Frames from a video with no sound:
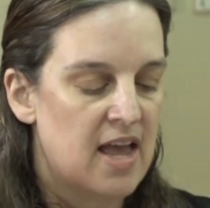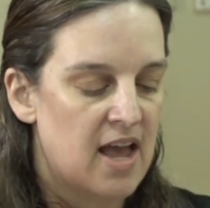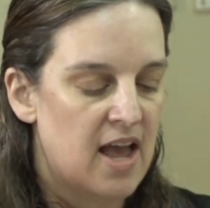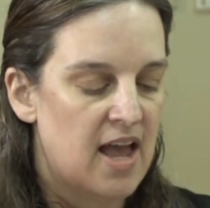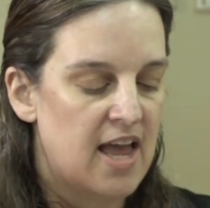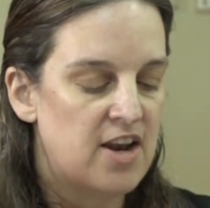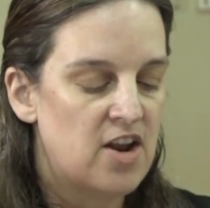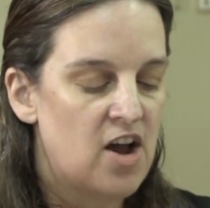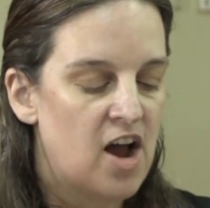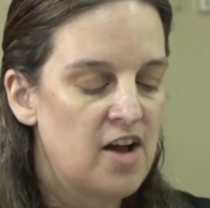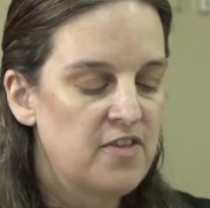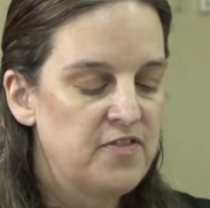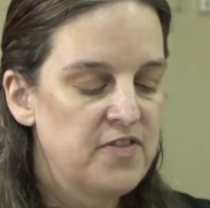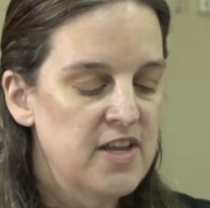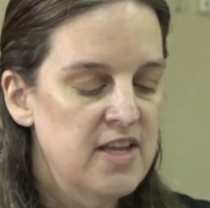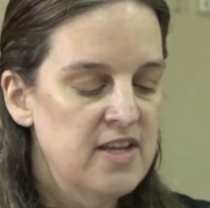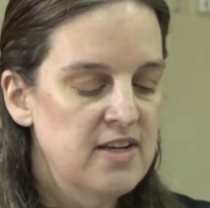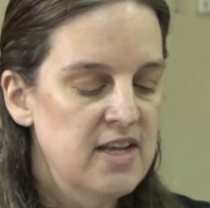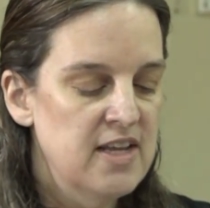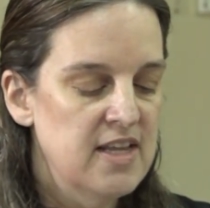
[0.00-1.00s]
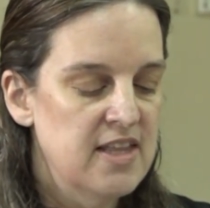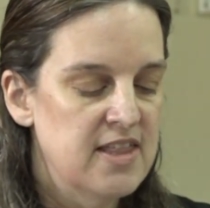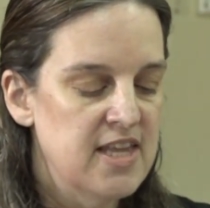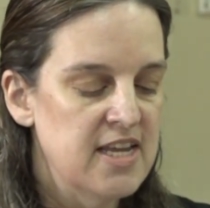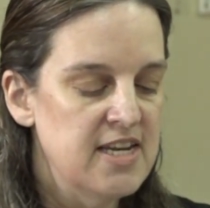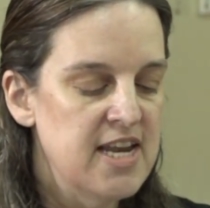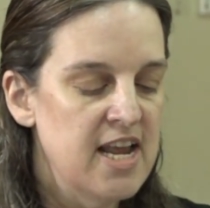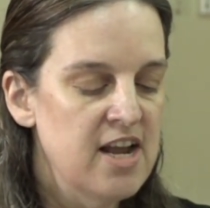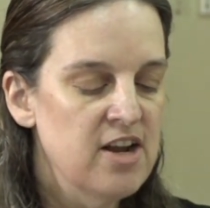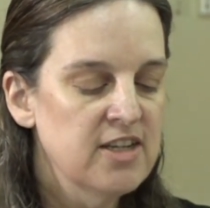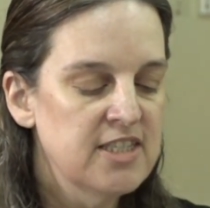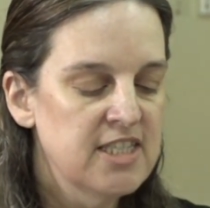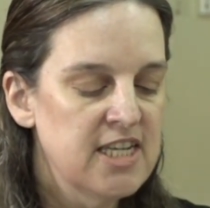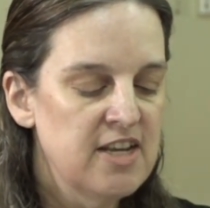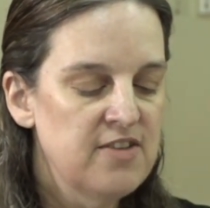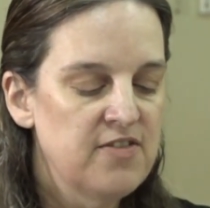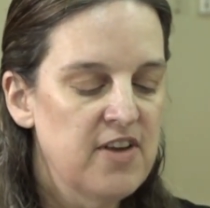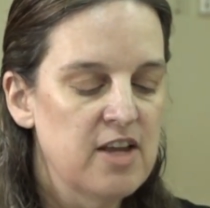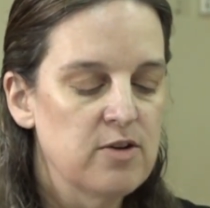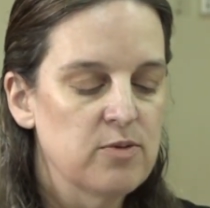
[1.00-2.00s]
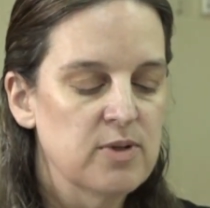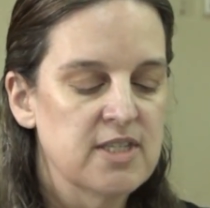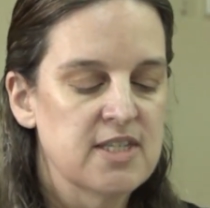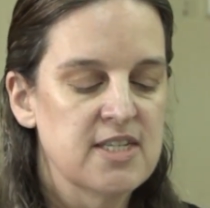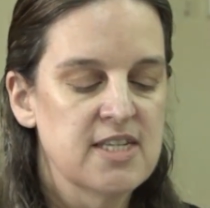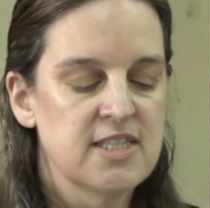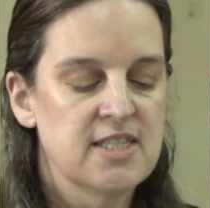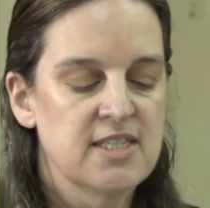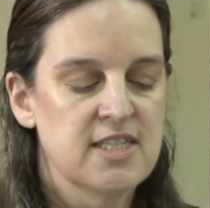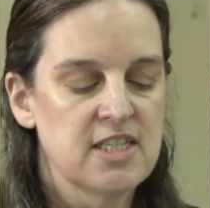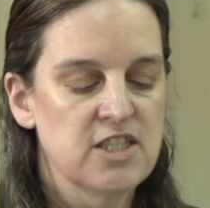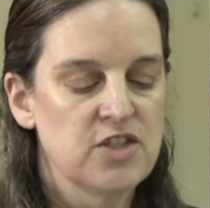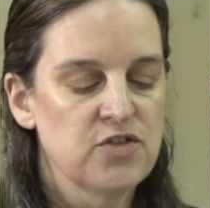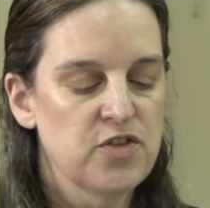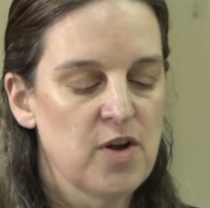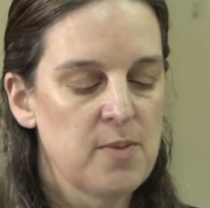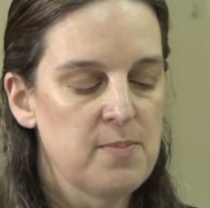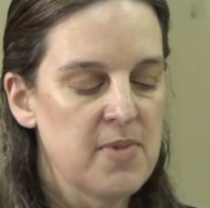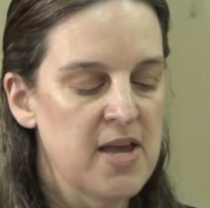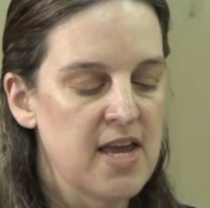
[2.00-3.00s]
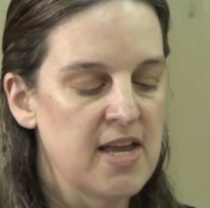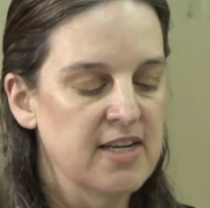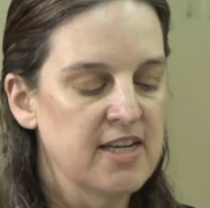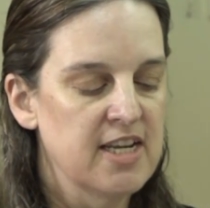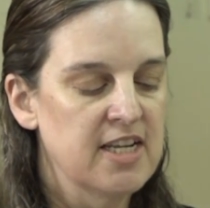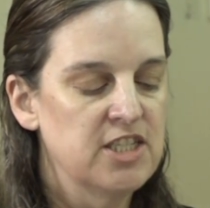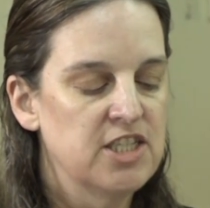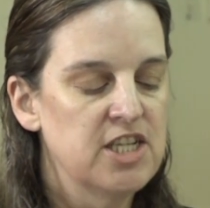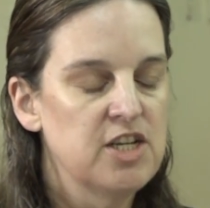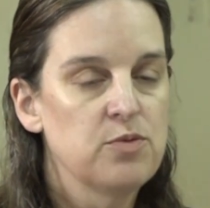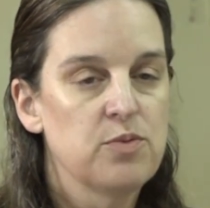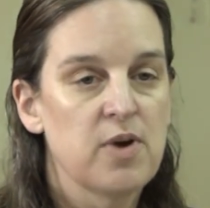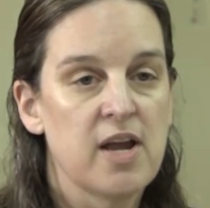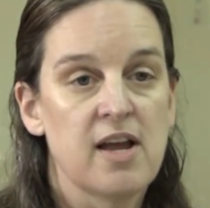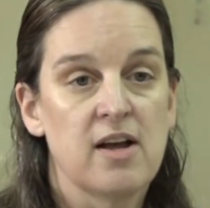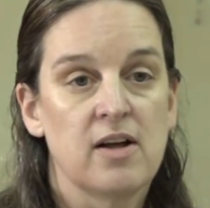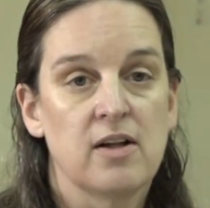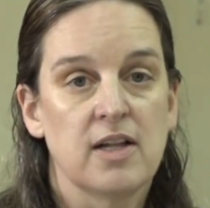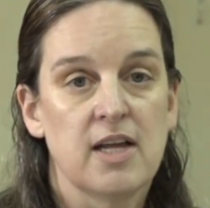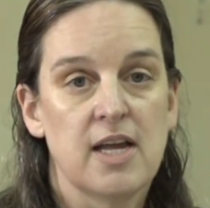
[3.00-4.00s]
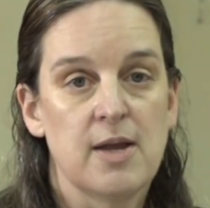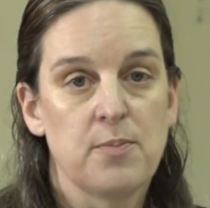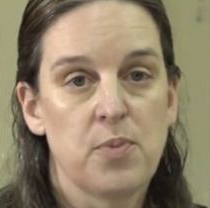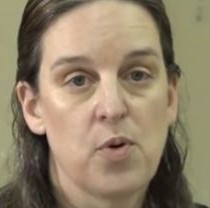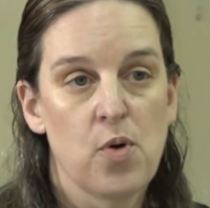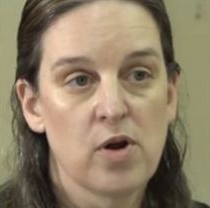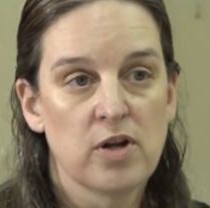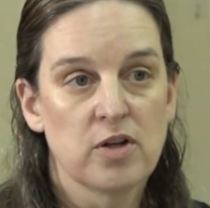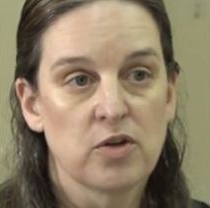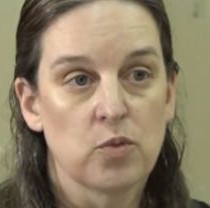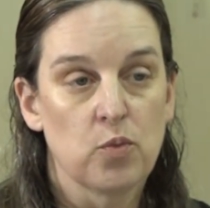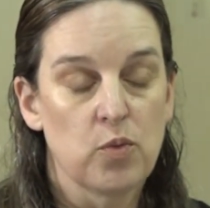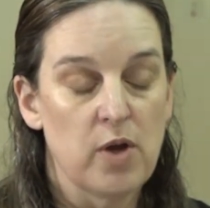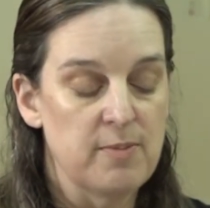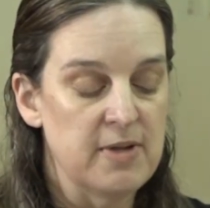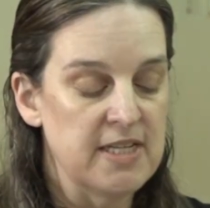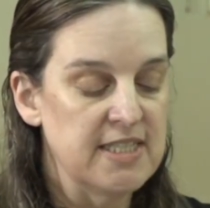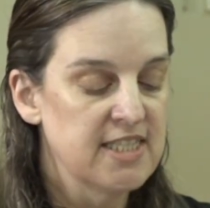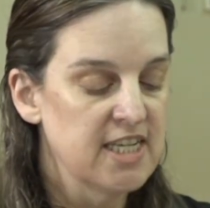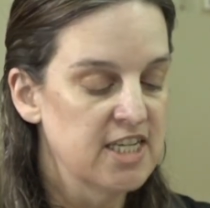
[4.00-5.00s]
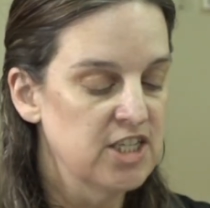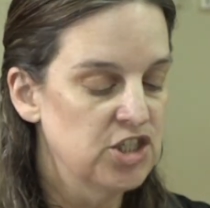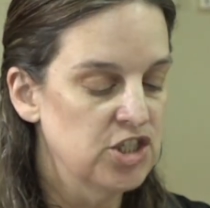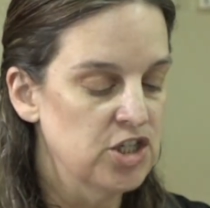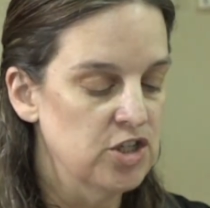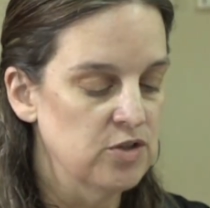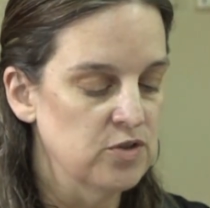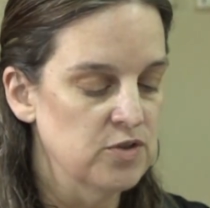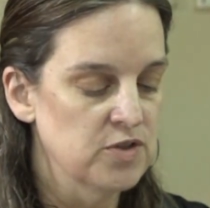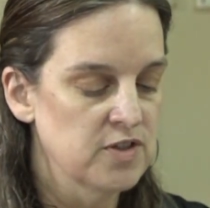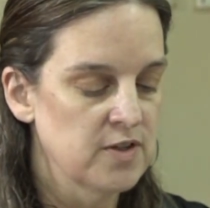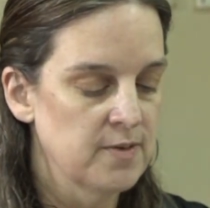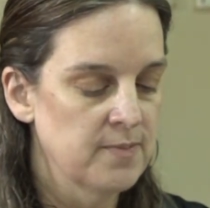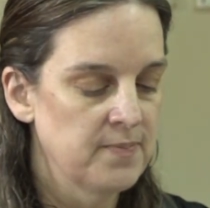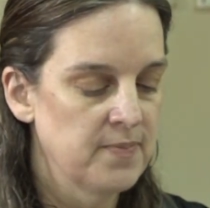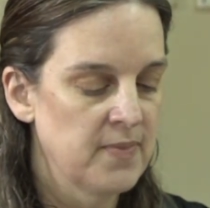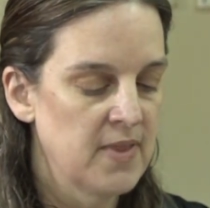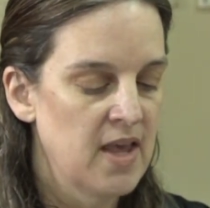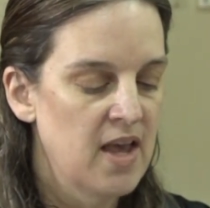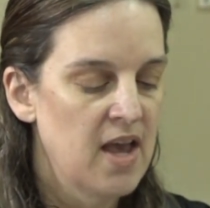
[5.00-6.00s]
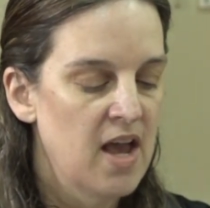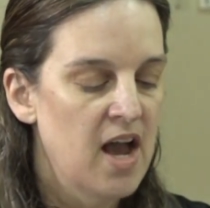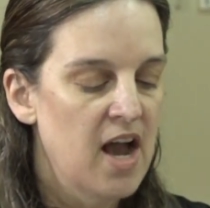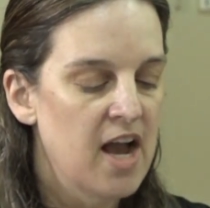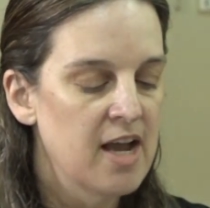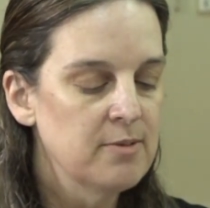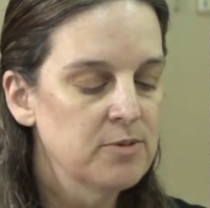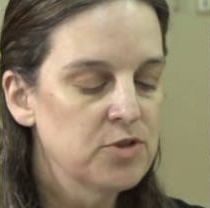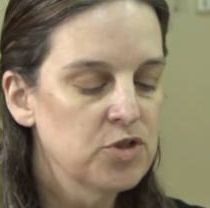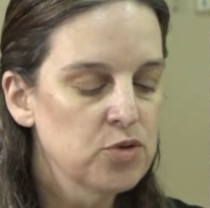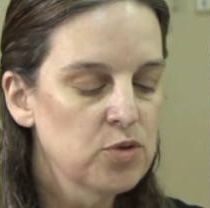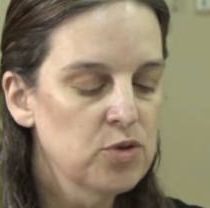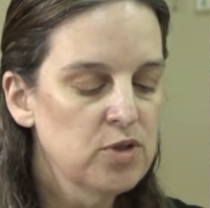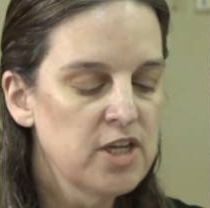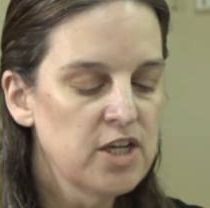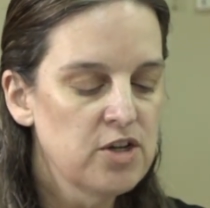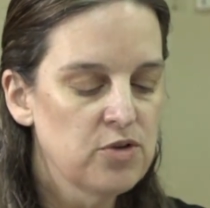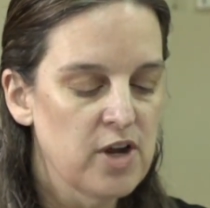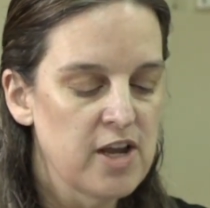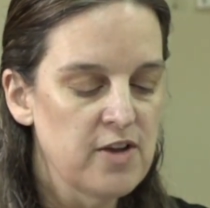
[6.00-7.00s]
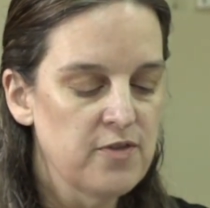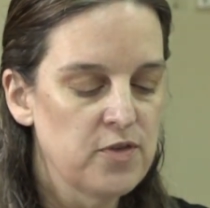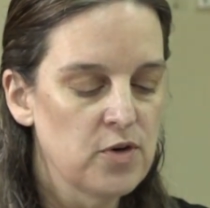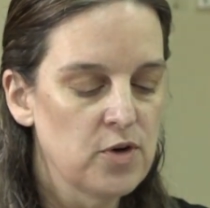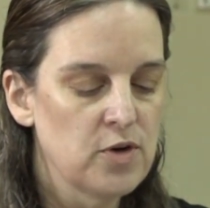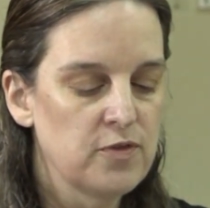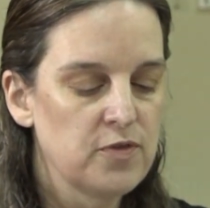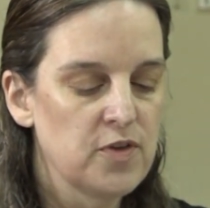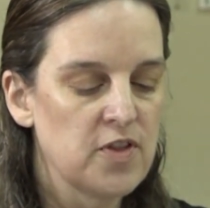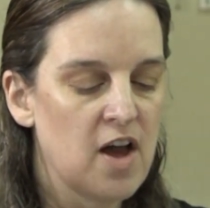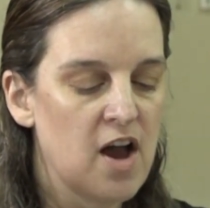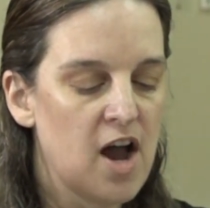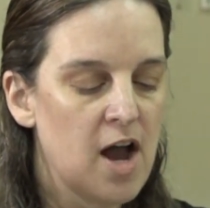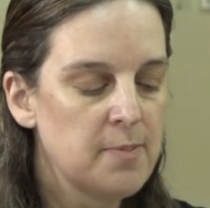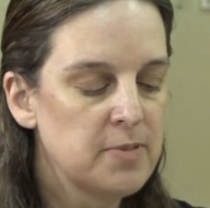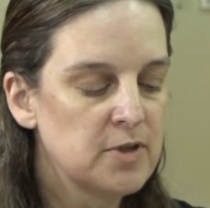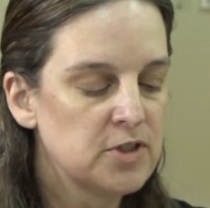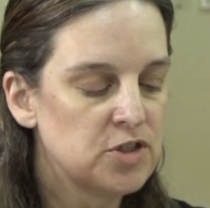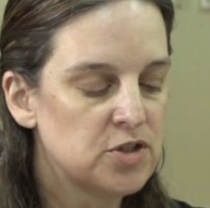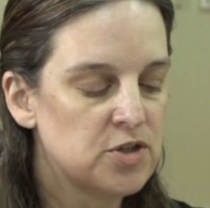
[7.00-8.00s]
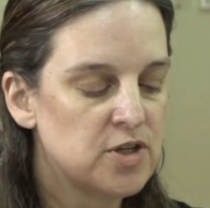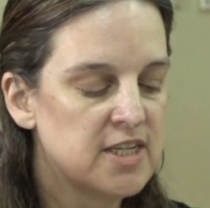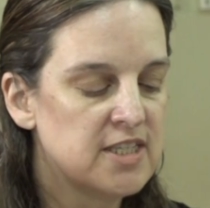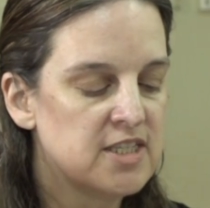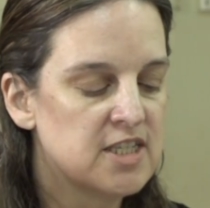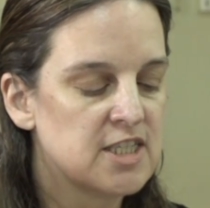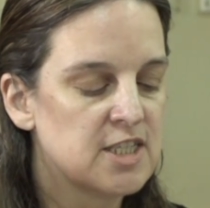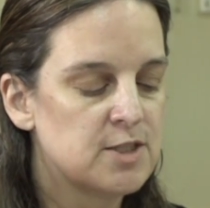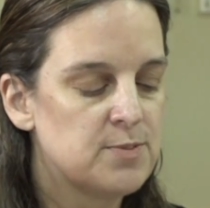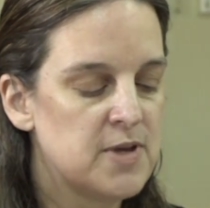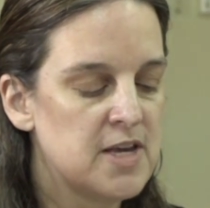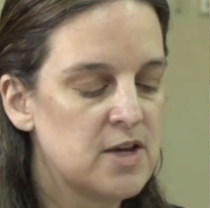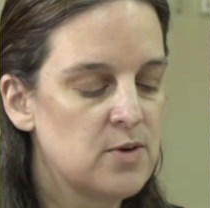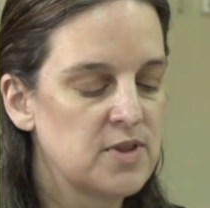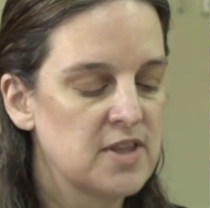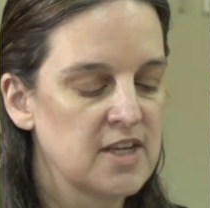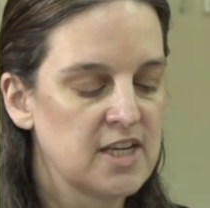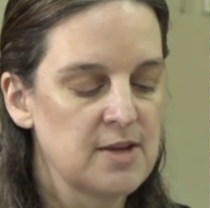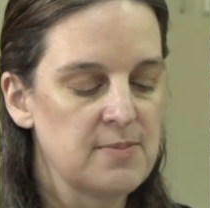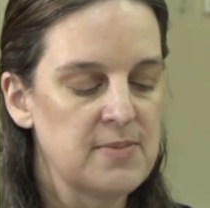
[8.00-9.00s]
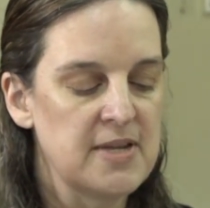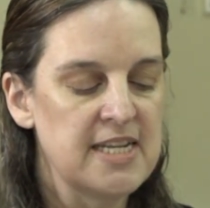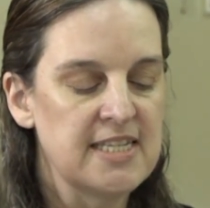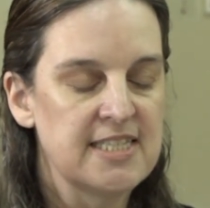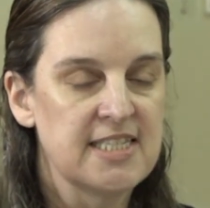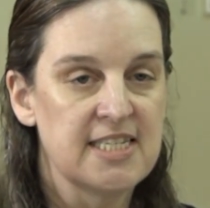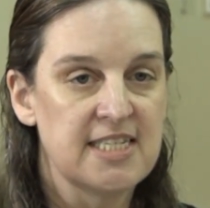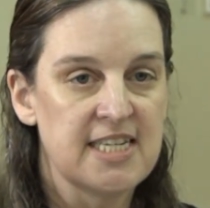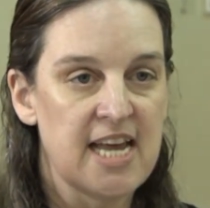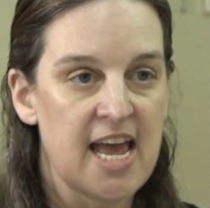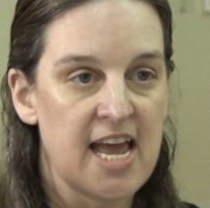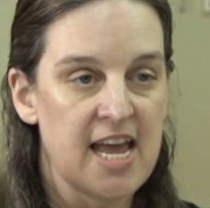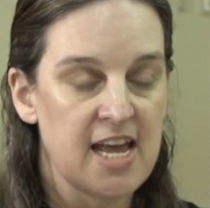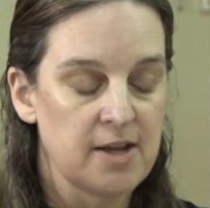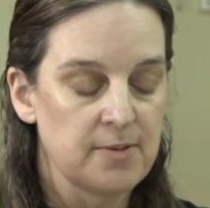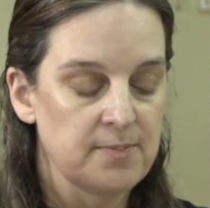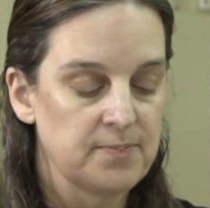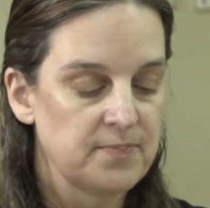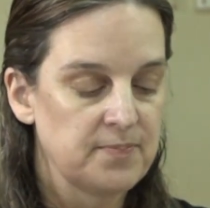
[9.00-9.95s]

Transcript: And often, the narrative and resistance from men can derail important women's issues. I am truly grateful for the opportunity to speak with the committee today.